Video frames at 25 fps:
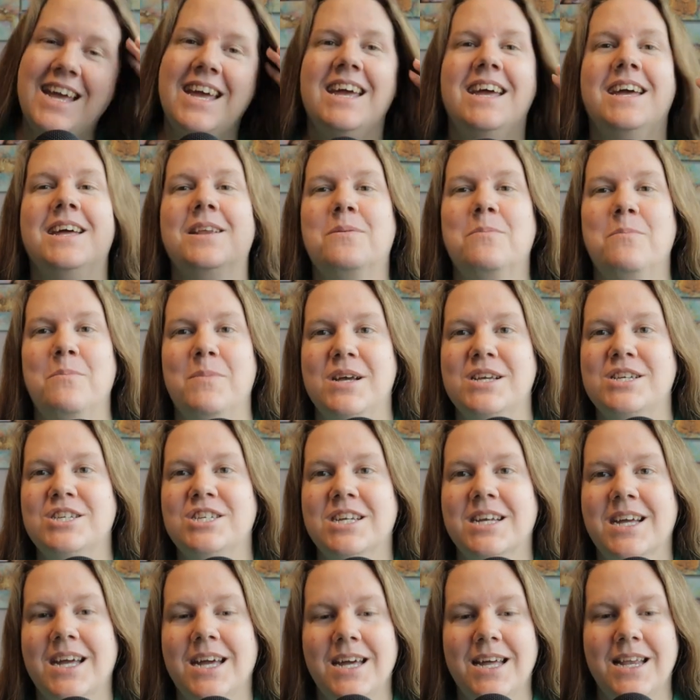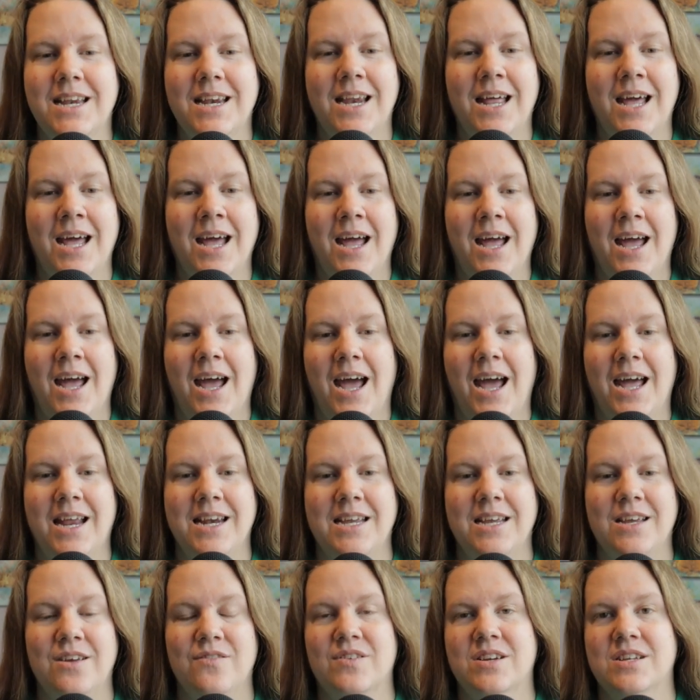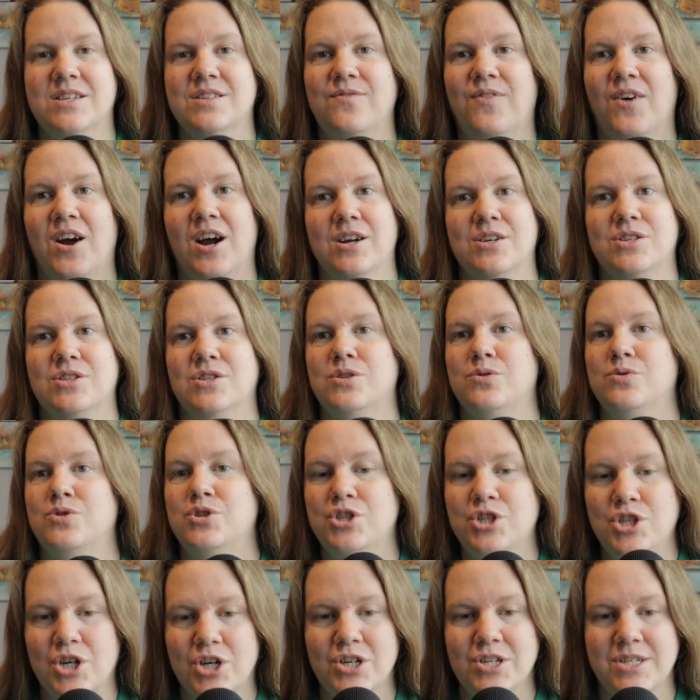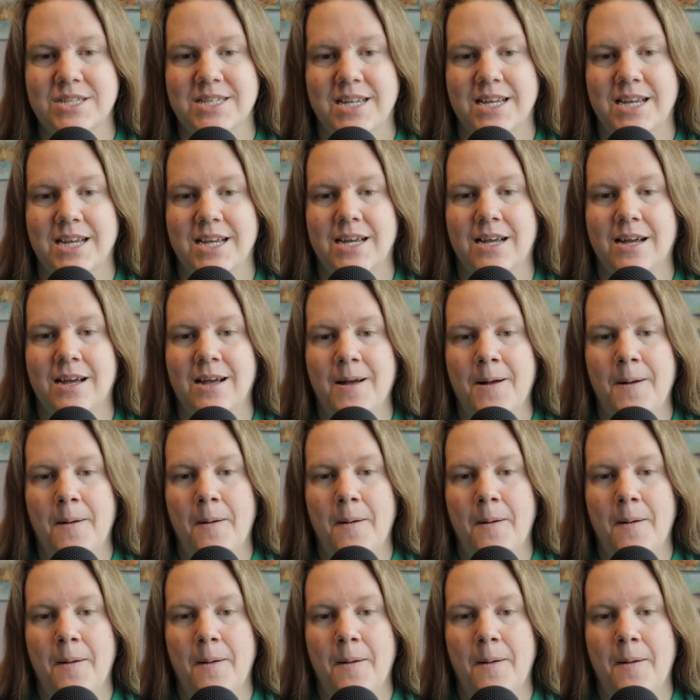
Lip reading: in Michigan and even as far as New Jersey.